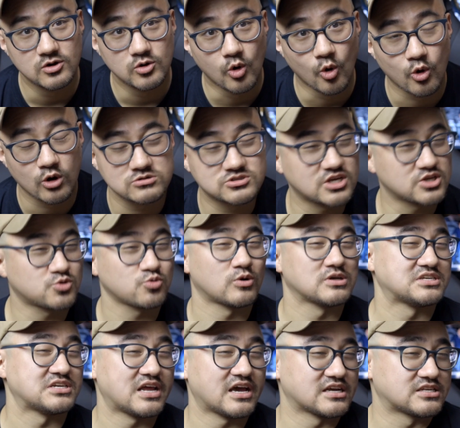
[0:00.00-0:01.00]
or it just
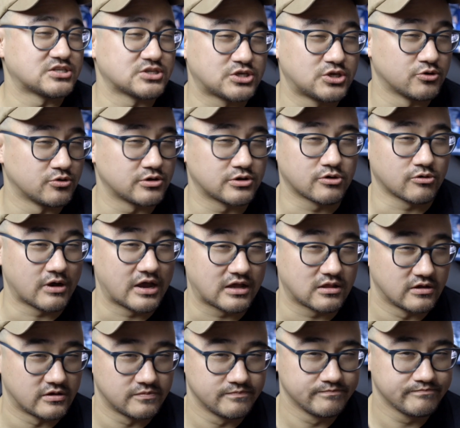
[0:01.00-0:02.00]
wasn't executed
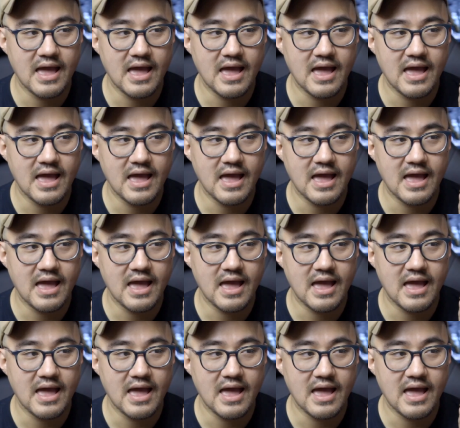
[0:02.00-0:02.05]
correctly.